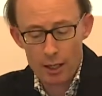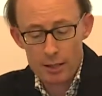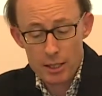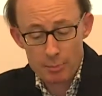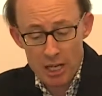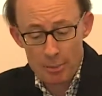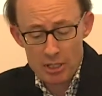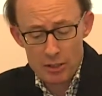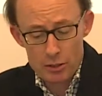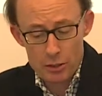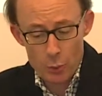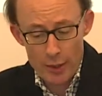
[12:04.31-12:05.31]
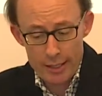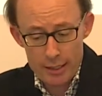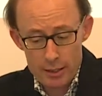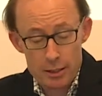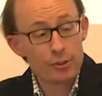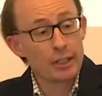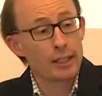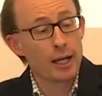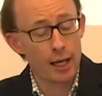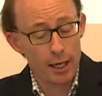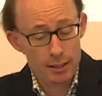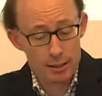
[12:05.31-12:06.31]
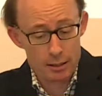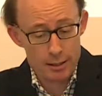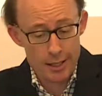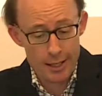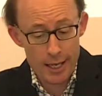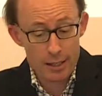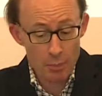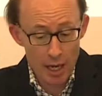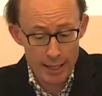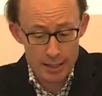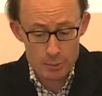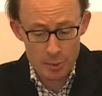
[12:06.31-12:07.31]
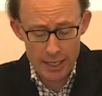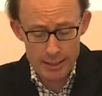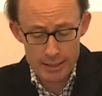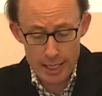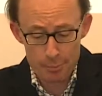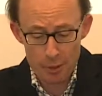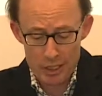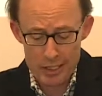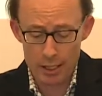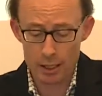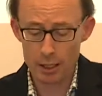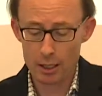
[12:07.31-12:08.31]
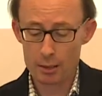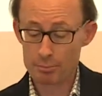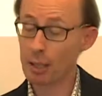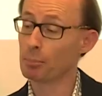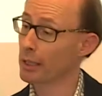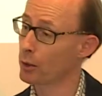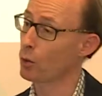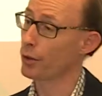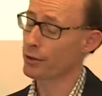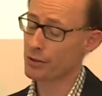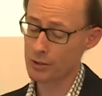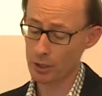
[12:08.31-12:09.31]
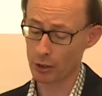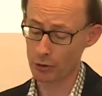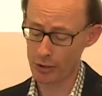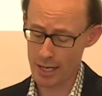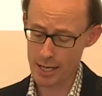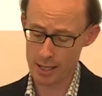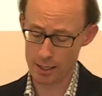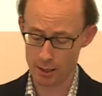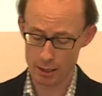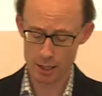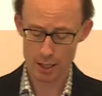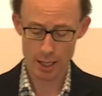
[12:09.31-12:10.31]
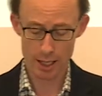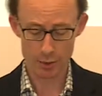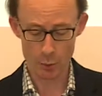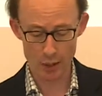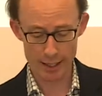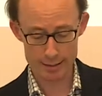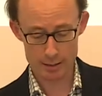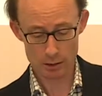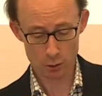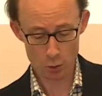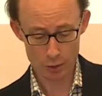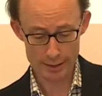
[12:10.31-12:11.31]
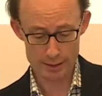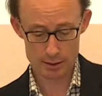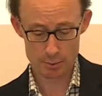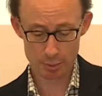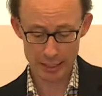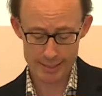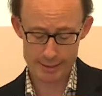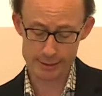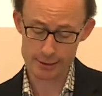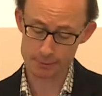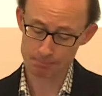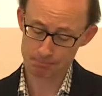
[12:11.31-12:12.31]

Sometimes it's to win civilian hearts and minds by establishing public order and security in otherwise lawless places,